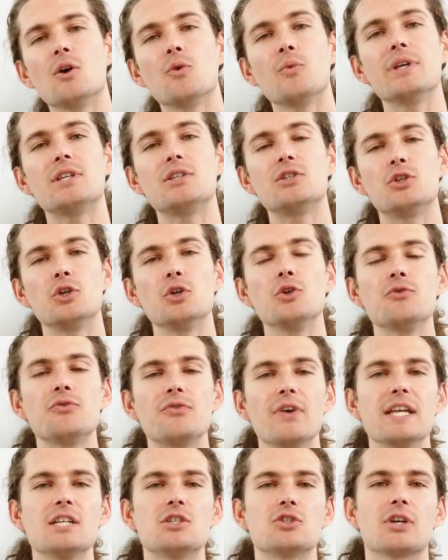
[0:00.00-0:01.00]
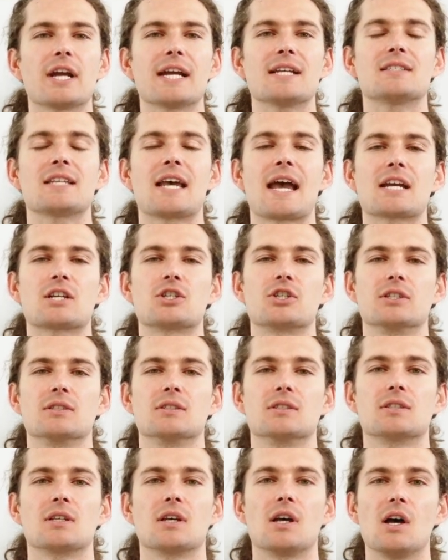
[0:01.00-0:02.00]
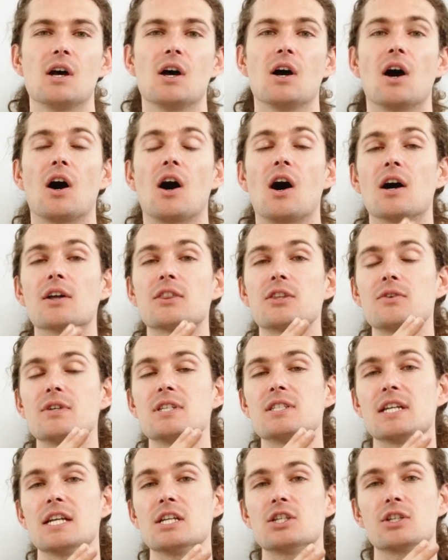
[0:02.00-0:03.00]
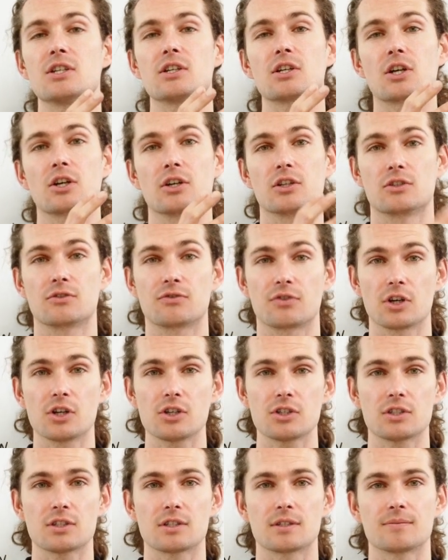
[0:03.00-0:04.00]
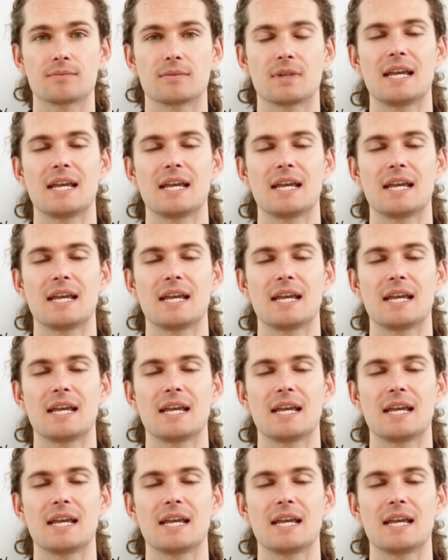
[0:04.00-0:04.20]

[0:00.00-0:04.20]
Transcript: With two-phase transactions, authorization occurs first,